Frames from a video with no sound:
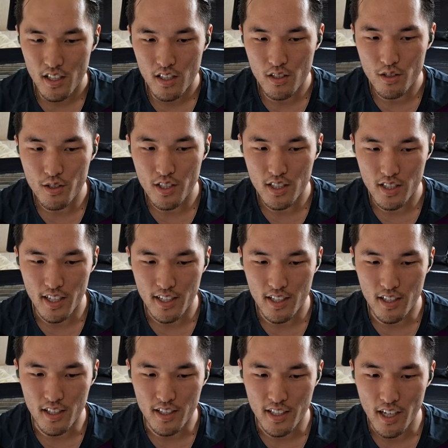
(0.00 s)
Including like
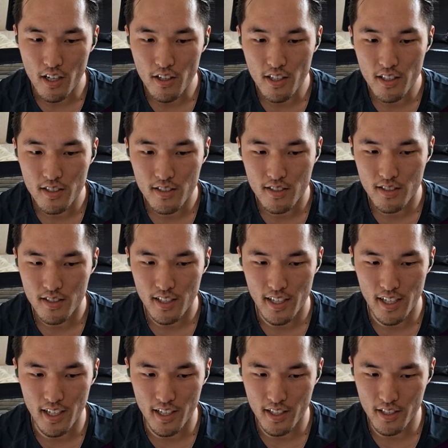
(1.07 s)
Garrus
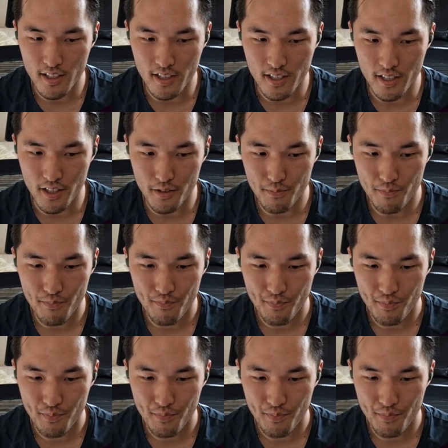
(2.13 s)
and...